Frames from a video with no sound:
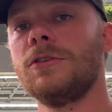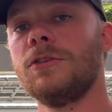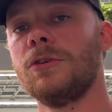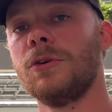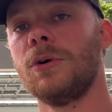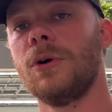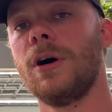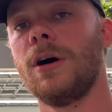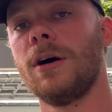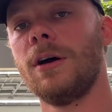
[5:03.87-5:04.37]

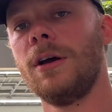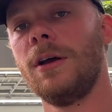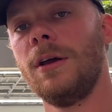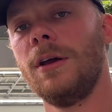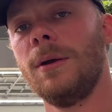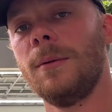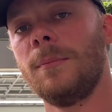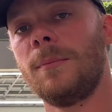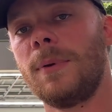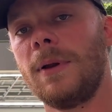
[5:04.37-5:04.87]
your
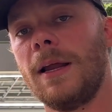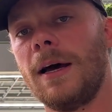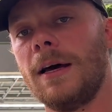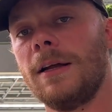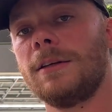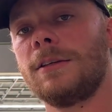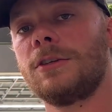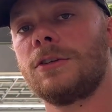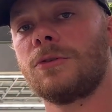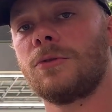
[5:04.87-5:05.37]

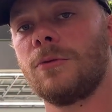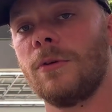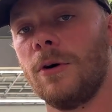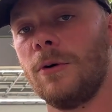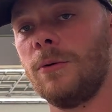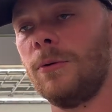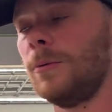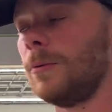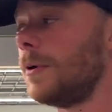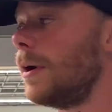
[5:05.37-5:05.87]
plants
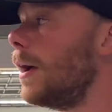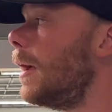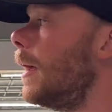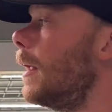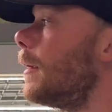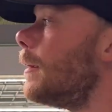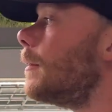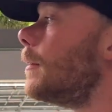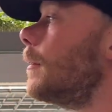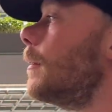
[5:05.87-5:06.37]
grow,
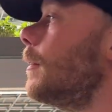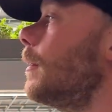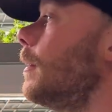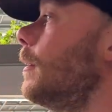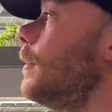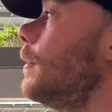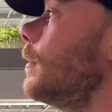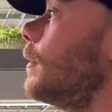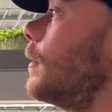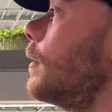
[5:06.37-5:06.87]
and
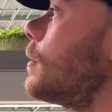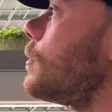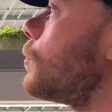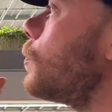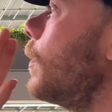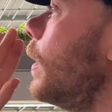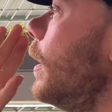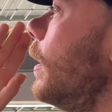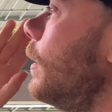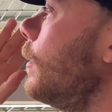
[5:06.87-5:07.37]
in this
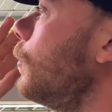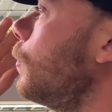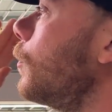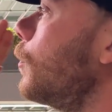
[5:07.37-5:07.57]
way you